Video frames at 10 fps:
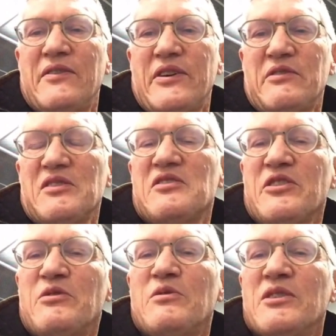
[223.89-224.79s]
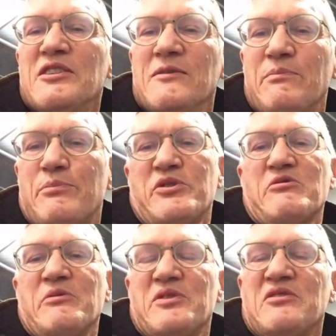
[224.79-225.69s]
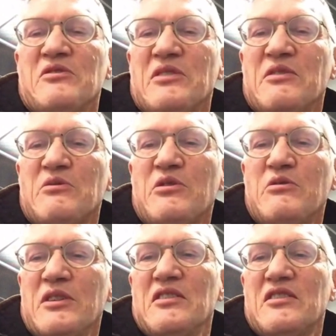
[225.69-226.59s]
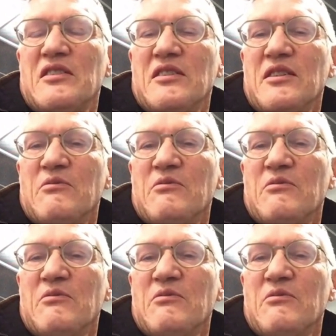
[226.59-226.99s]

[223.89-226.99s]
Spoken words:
There is no prescription on how to do it.